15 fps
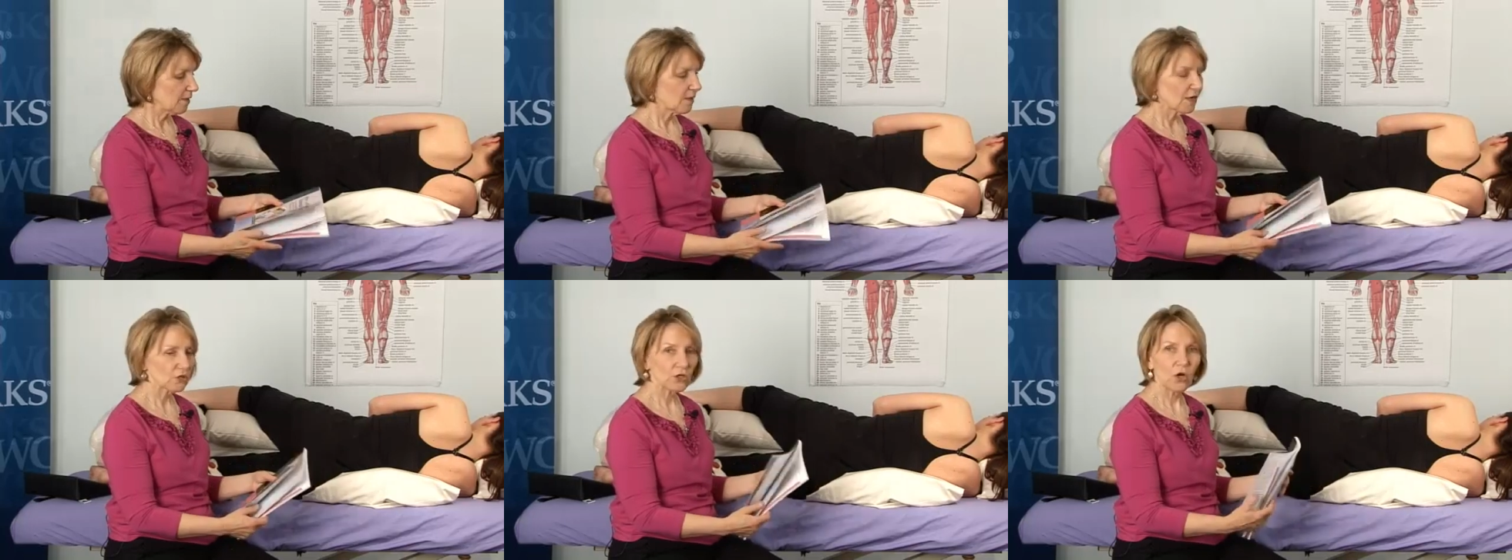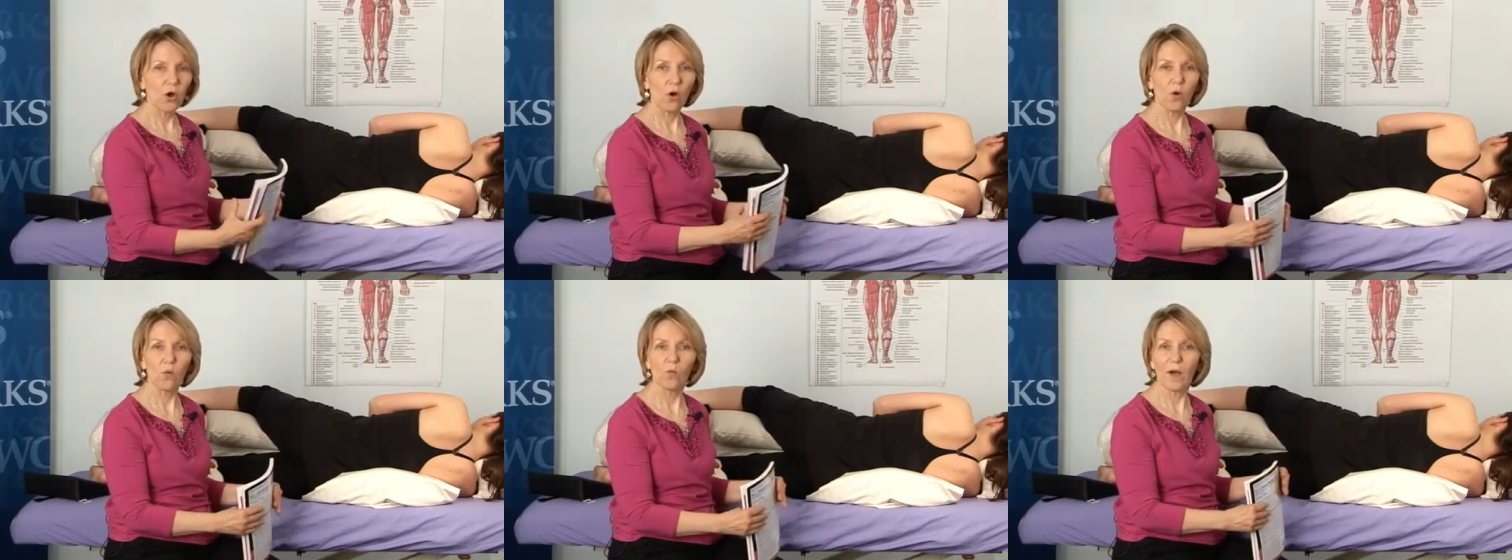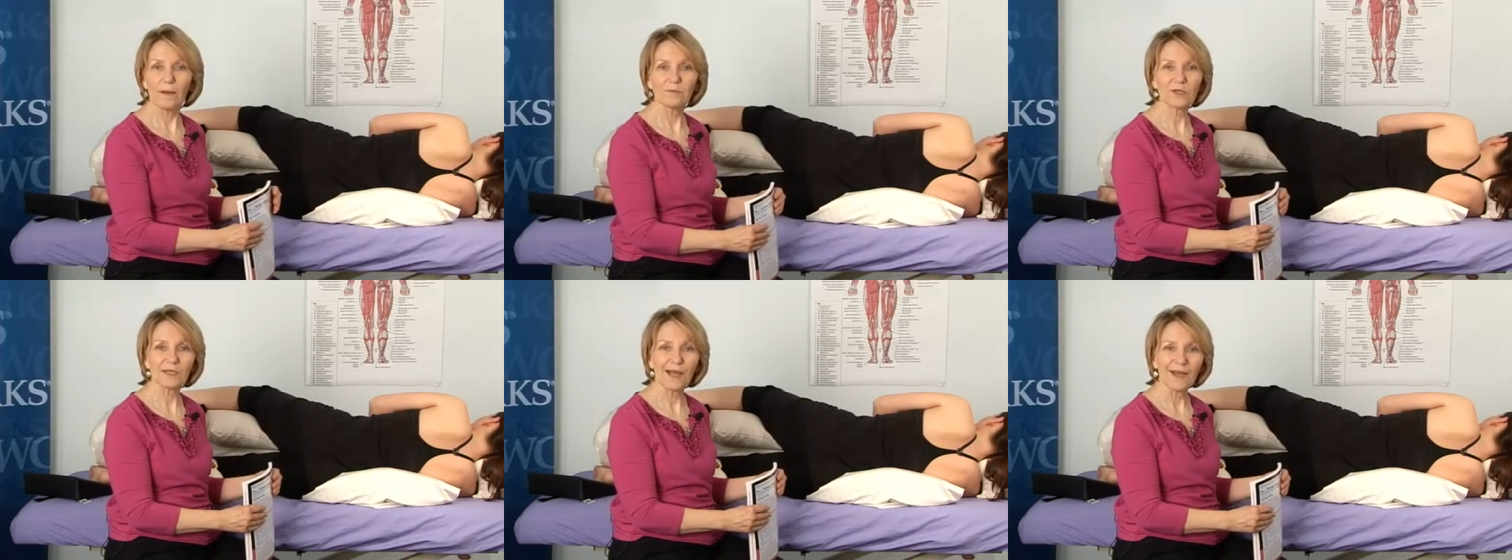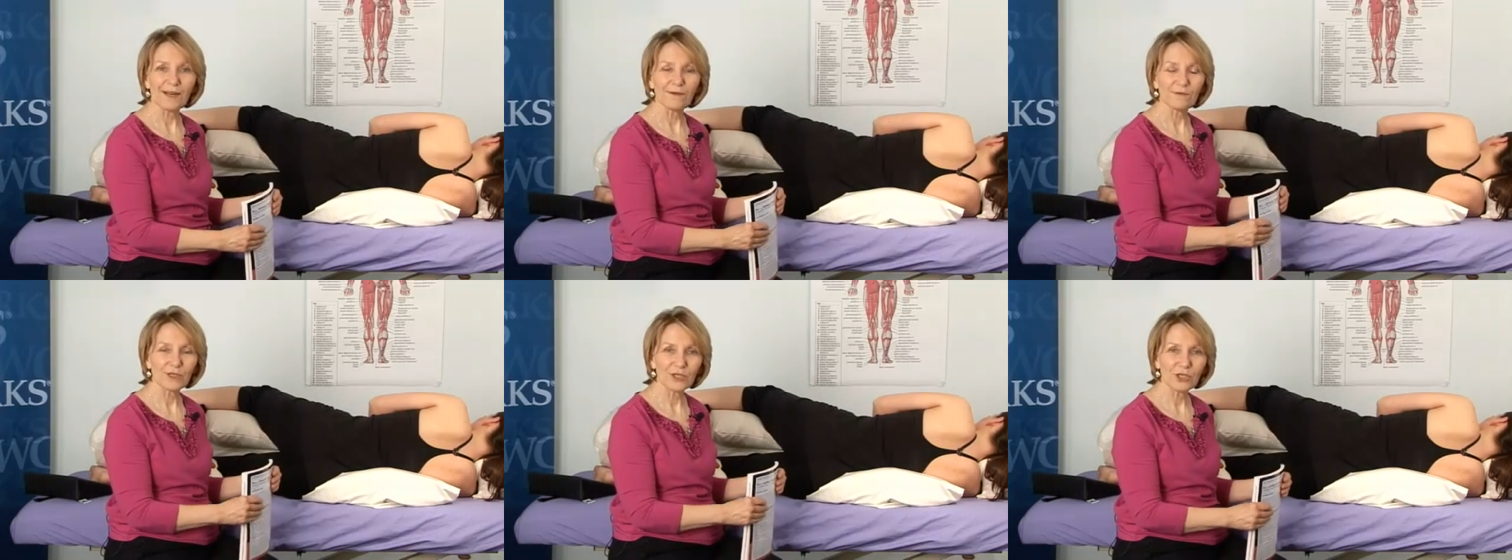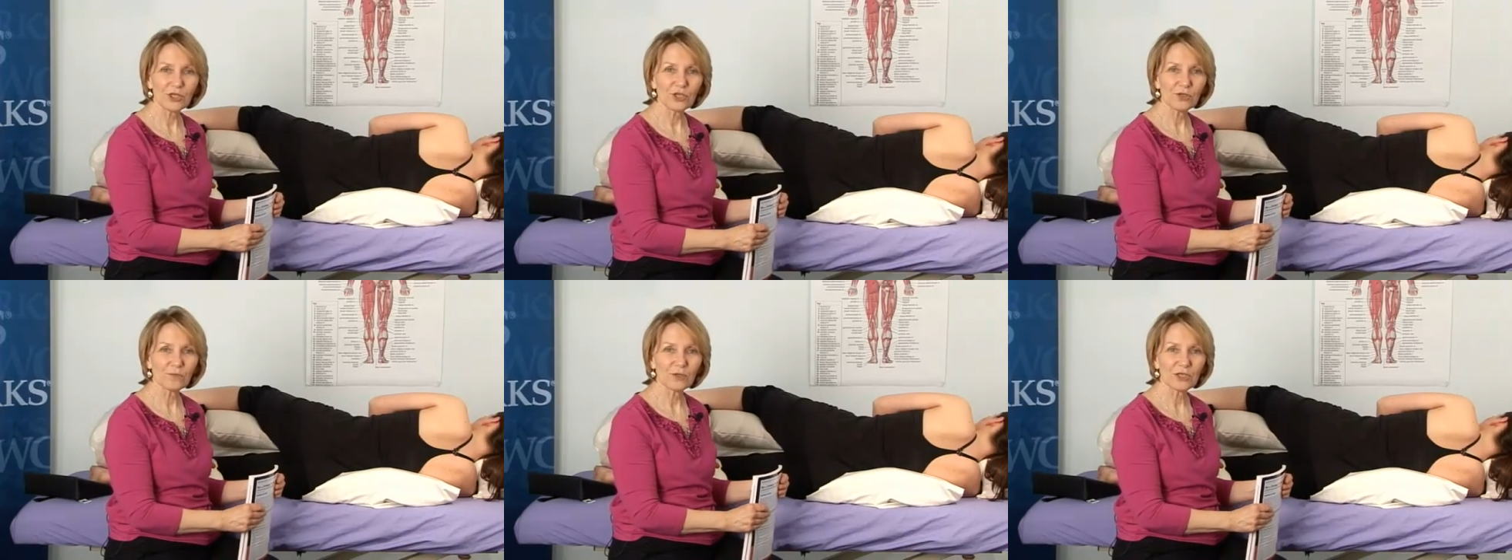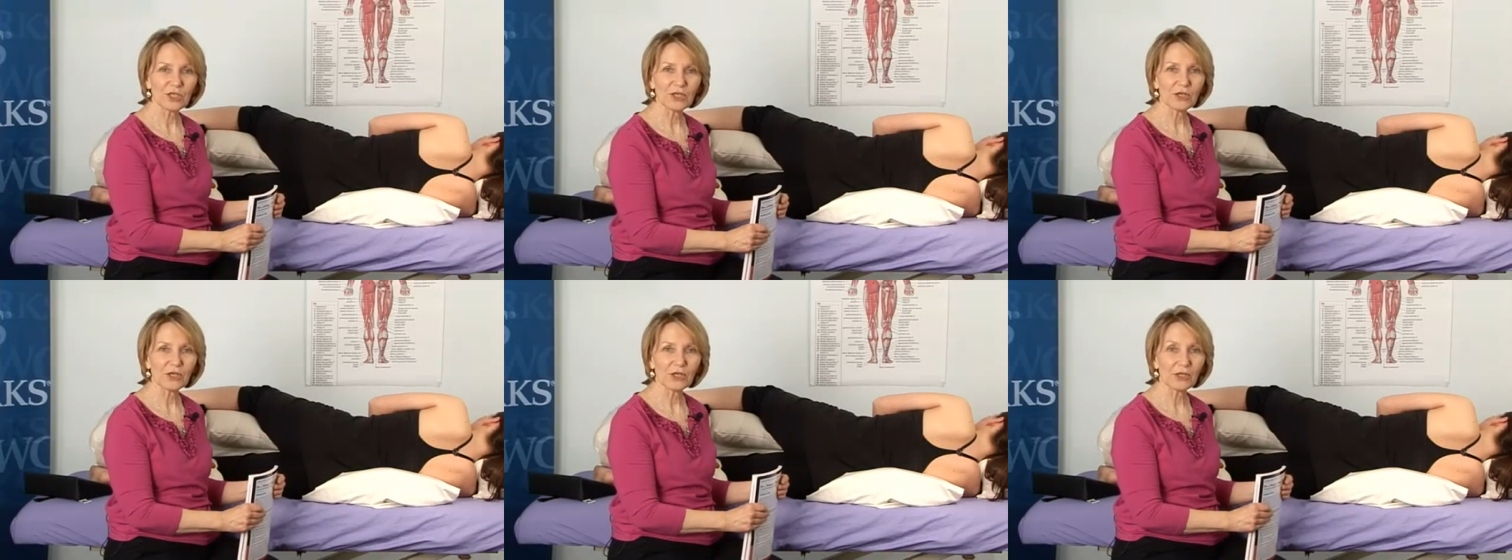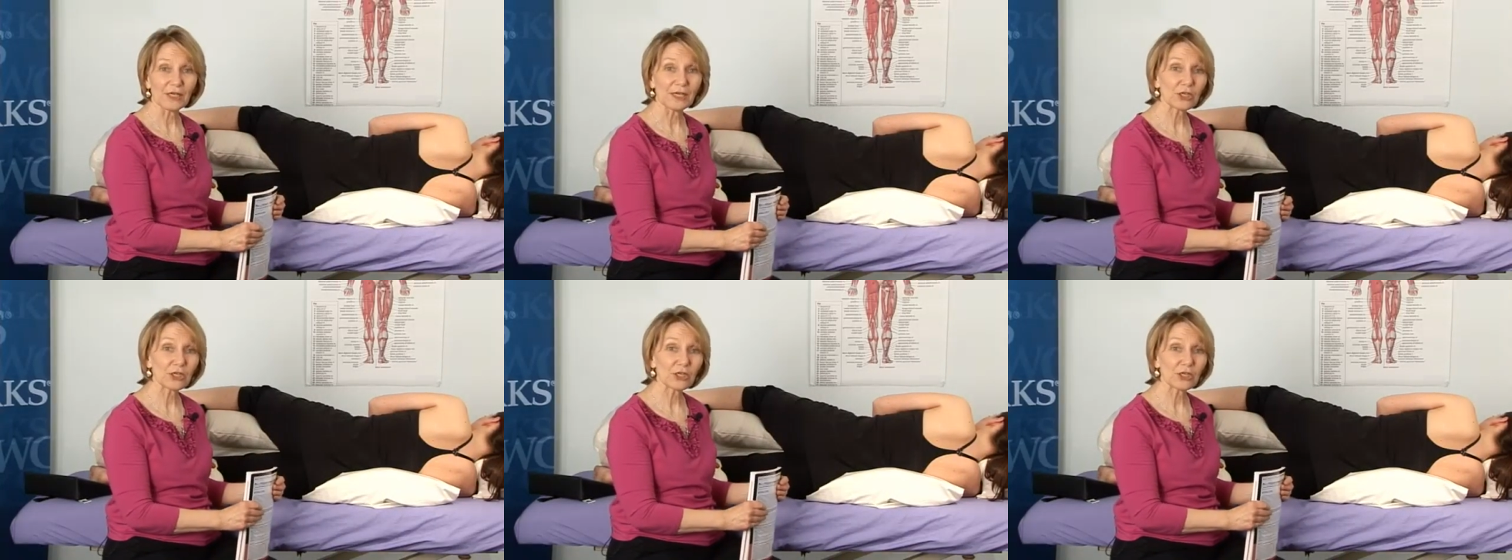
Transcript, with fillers: there's a whole website of additional material,